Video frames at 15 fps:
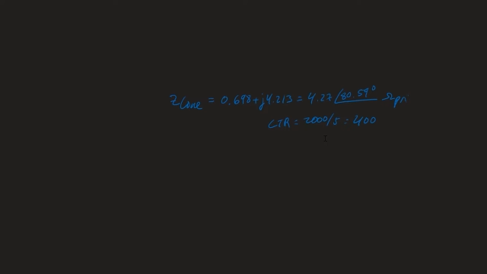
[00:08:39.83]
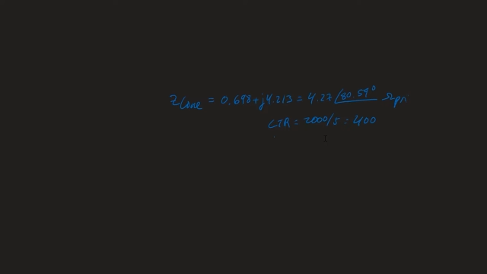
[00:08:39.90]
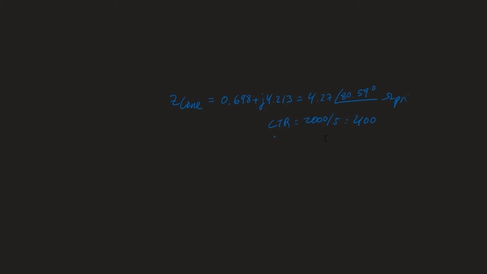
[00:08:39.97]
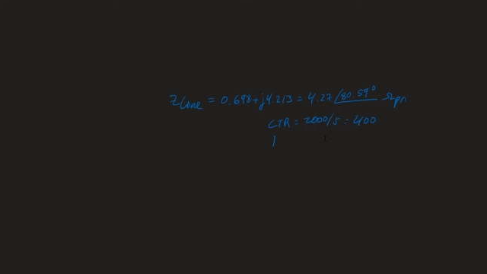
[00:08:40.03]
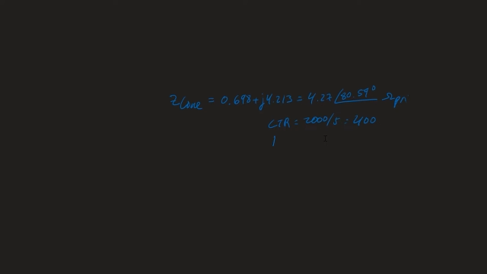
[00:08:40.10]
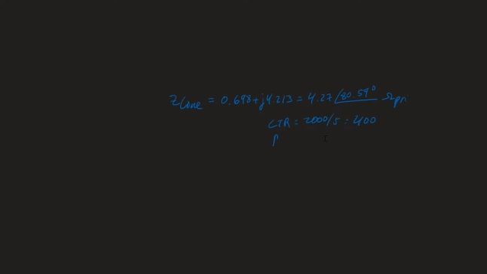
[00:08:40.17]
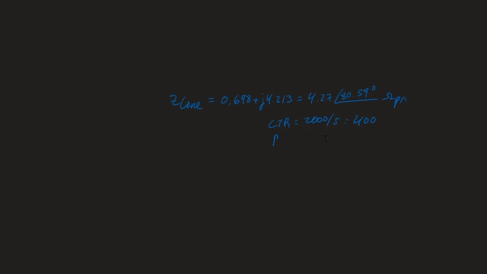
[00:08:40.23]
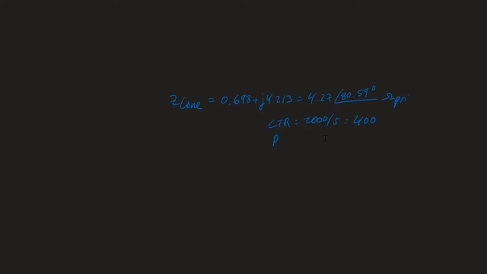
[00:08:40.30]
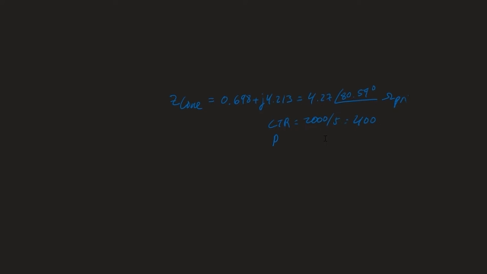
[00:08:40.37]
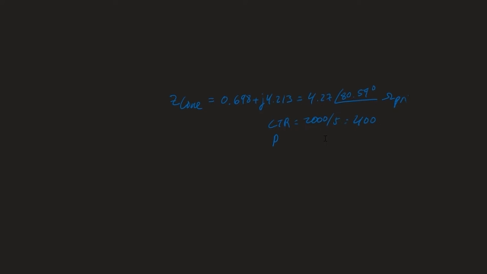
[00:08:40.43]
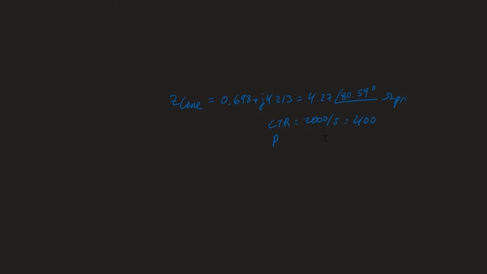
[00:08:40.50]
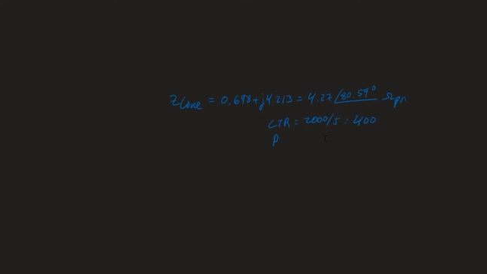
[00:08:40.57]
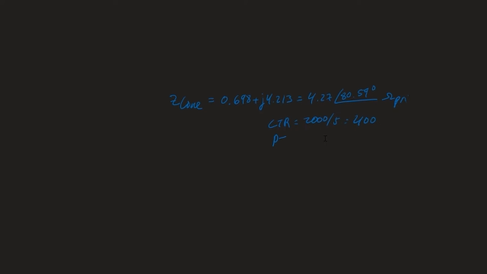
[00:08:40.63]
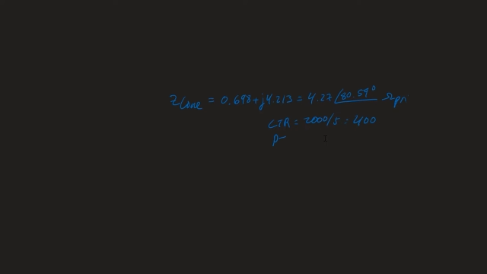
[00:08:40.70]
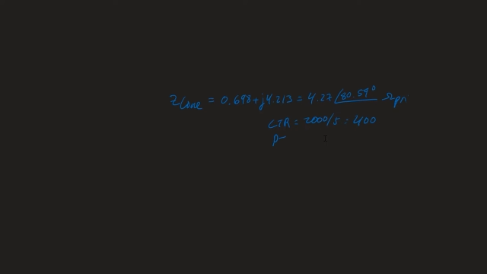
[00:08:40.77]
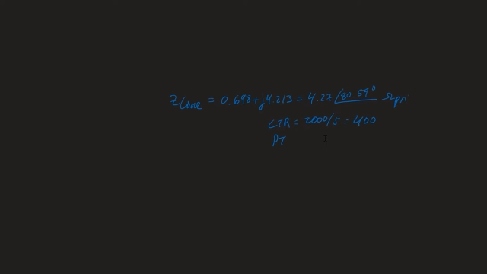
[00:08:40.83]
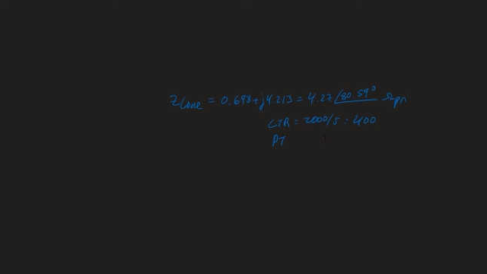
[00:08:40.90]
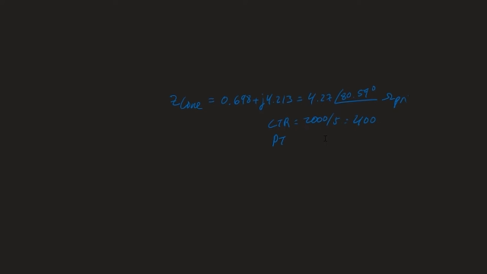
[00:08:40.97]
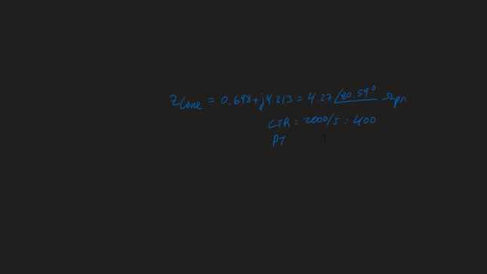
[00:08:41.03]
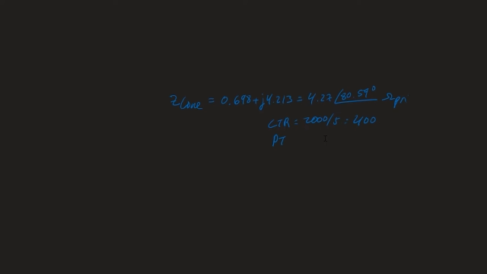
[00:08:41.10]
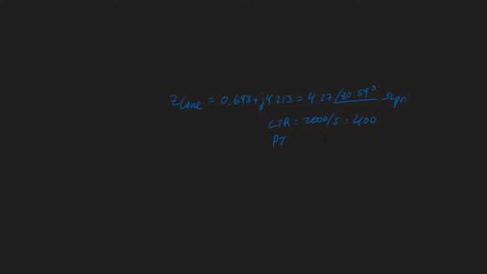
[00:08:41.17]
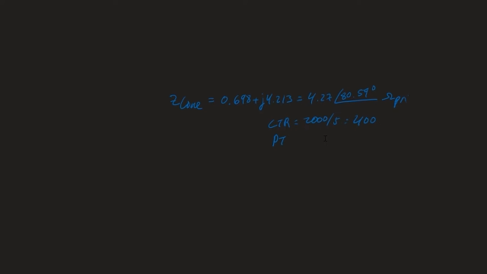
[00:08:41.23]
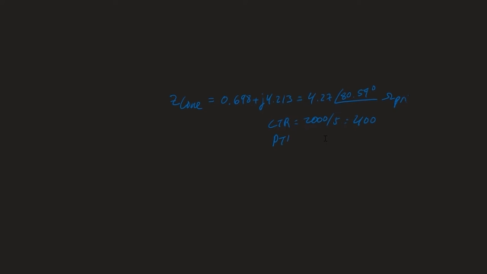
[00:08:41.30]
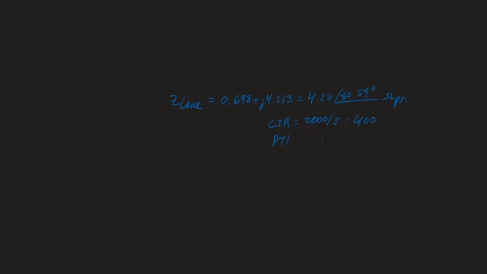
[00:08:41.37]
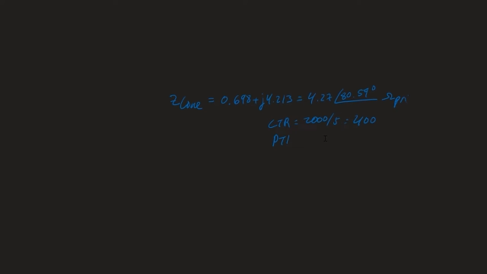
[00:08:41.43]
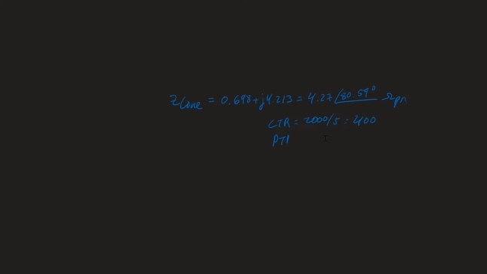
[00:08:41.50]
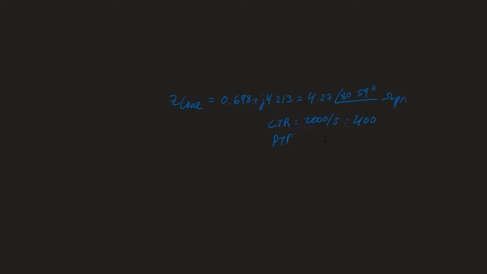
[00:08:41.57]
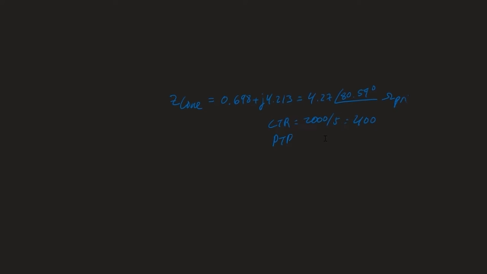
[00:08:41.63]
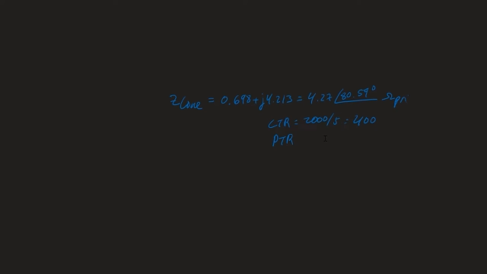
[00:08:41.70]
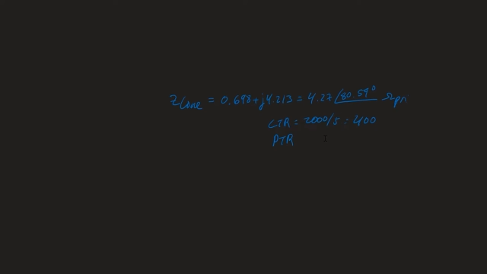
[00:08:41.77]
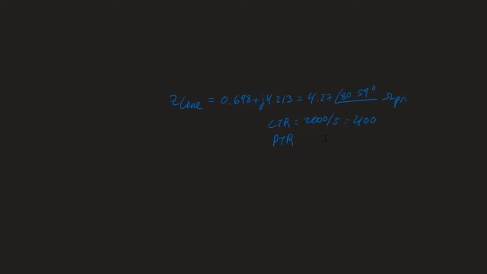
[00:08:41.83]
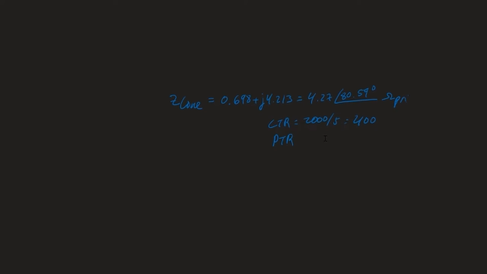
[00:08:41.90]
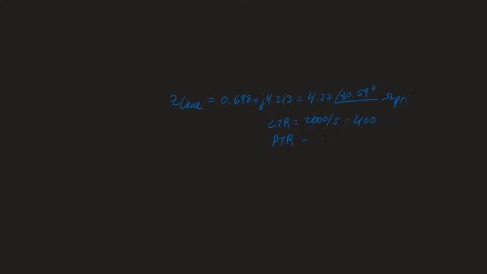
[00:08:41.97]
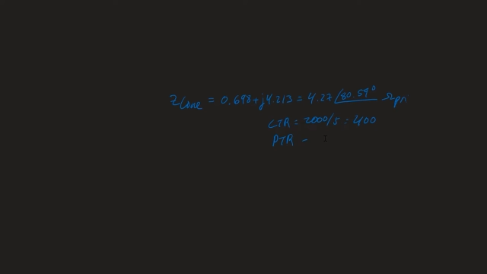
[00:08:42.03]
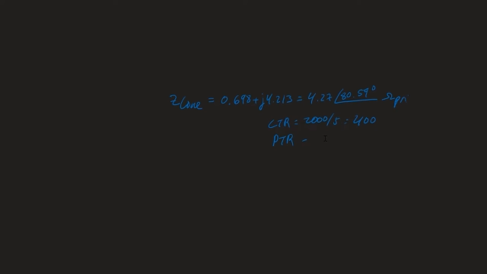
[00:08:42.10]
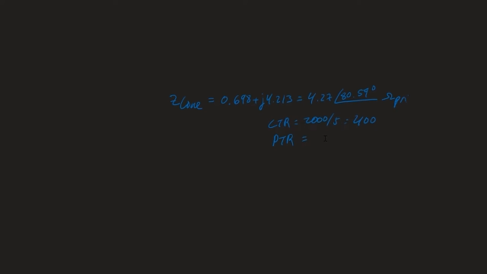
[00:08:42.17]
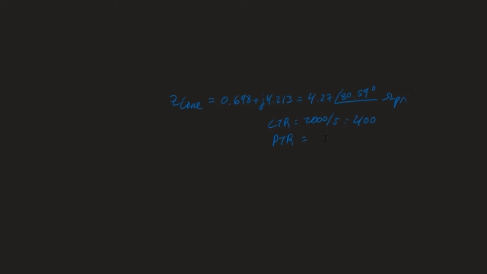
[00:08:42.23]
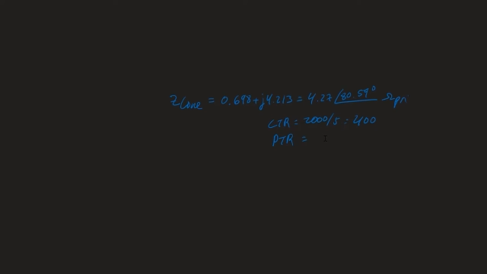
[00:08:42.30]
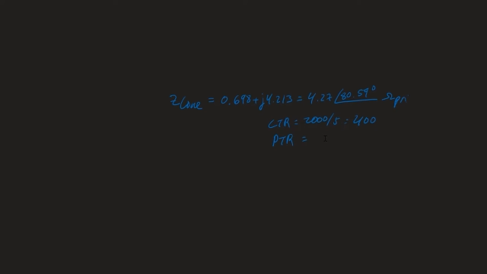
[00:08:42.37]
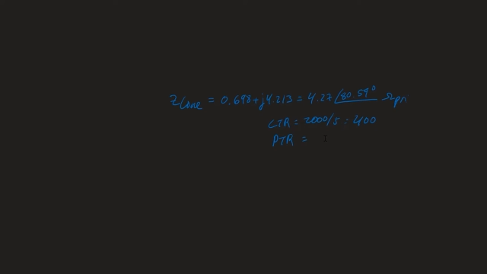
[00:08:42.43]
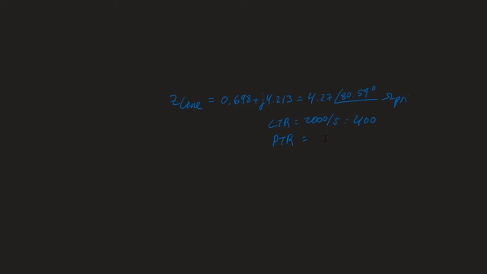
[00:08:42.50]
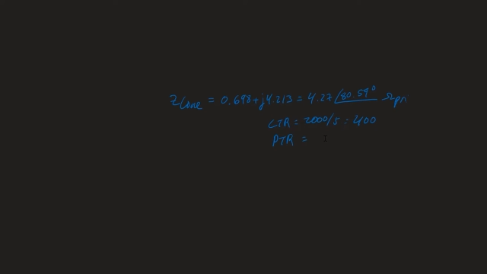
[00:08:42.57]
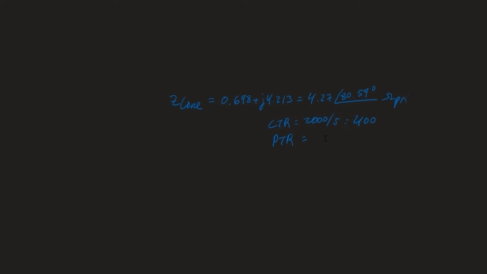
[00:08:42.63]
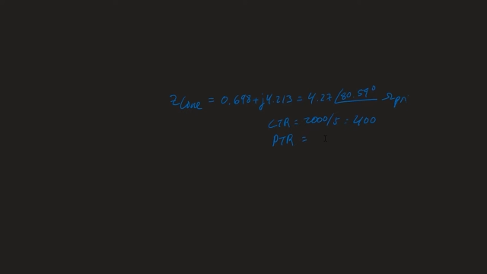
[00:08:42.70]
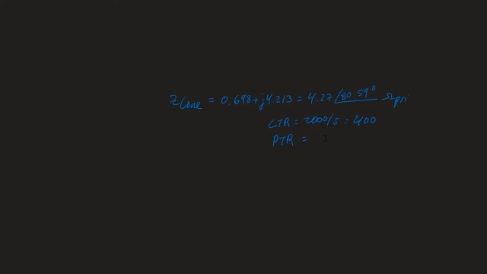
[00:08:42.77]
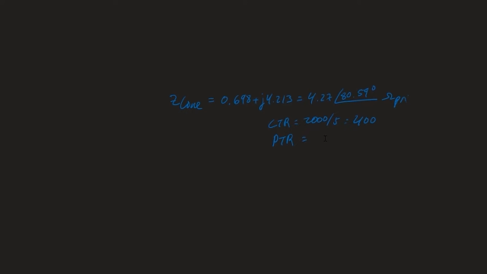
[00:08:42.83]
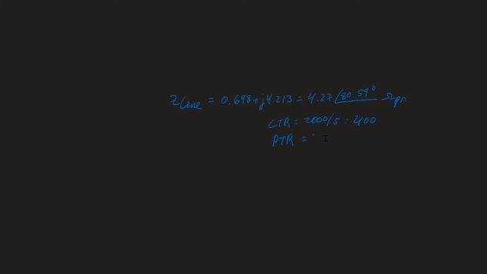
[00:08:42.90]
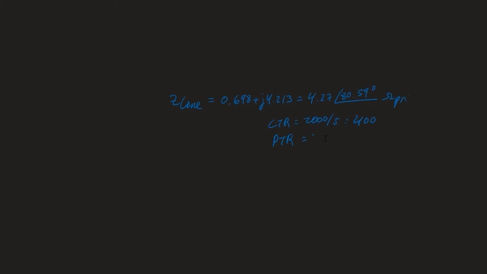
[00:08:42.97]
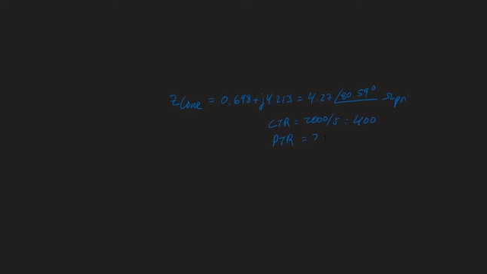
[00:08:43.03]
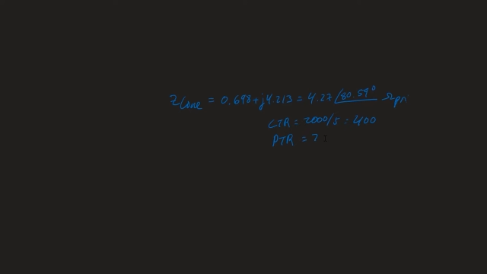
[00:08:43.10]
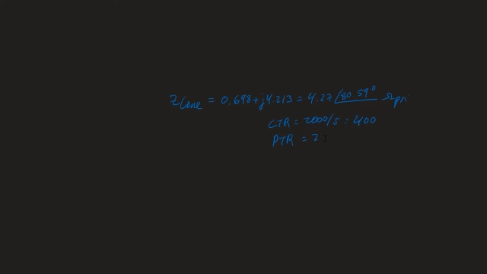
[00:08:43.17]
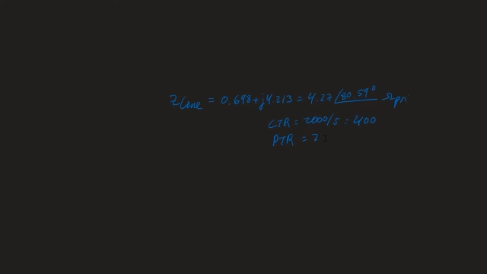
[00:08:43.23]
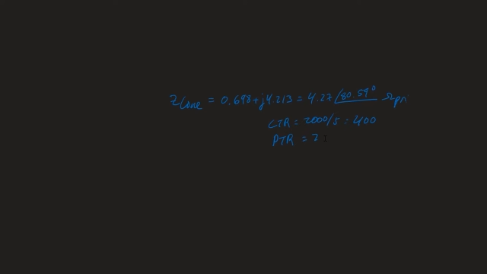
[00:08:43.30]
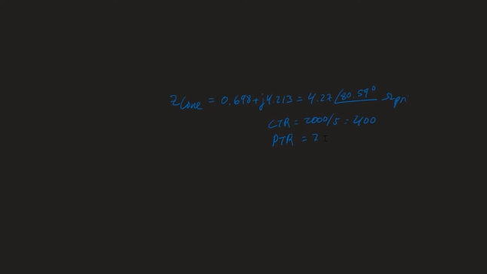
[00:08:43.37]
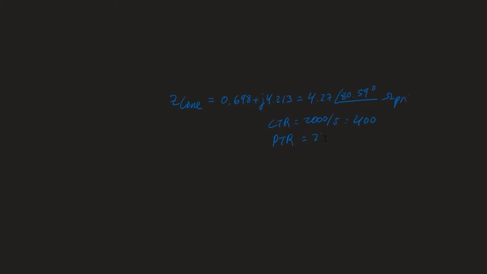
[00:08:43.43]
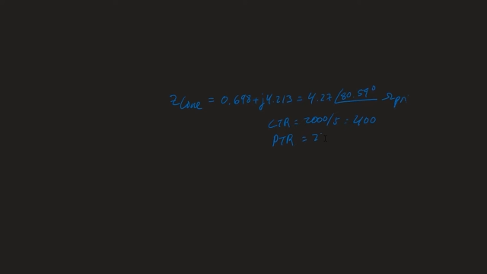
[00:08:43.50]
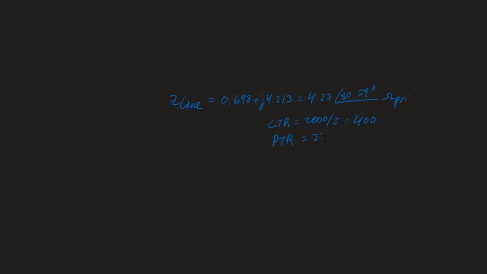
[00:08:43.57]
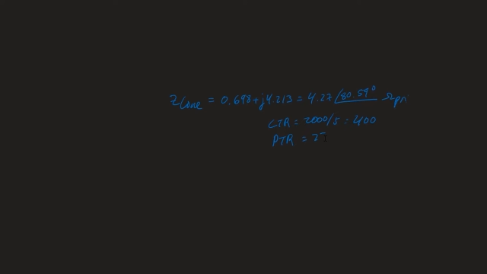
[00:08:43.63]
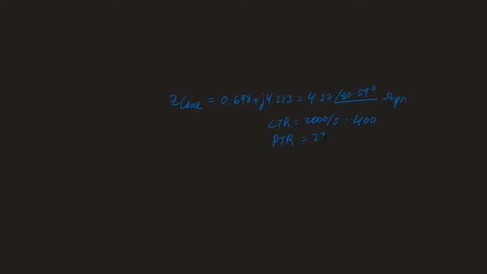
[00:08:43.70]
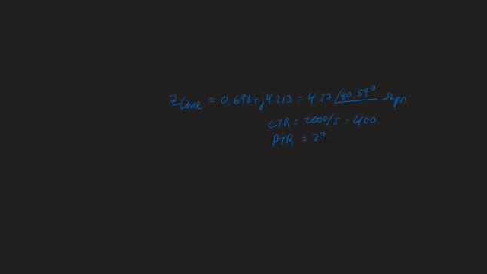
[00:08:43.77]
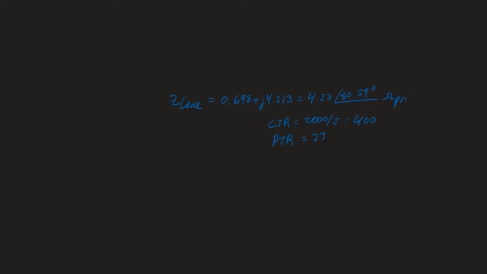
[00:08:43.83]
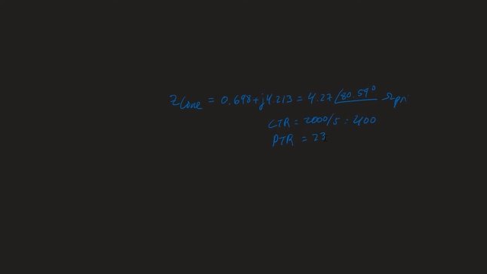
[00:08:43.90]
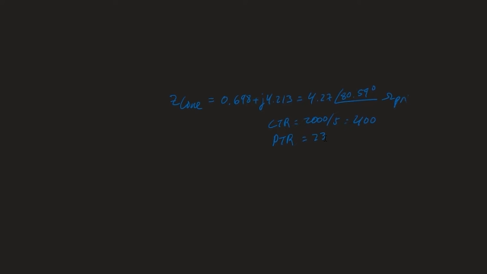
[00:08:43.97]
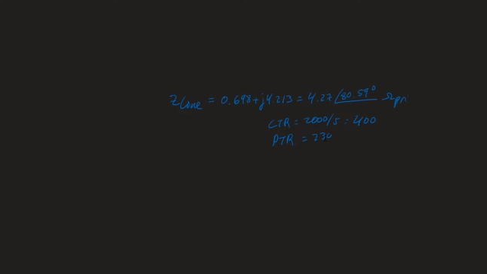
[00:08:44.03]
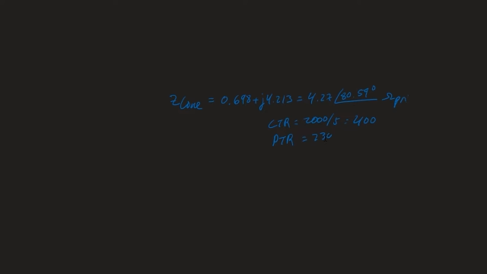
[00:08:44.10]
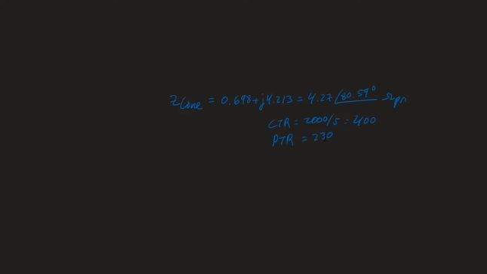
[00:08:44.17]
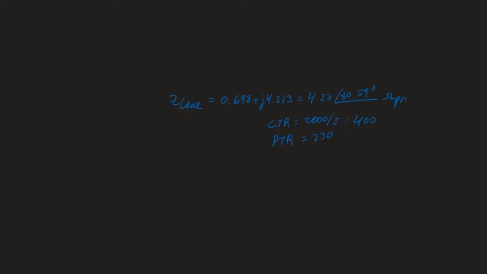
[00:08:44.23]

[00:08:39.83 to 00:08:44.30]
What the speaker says: Nobody's mouth can be seen.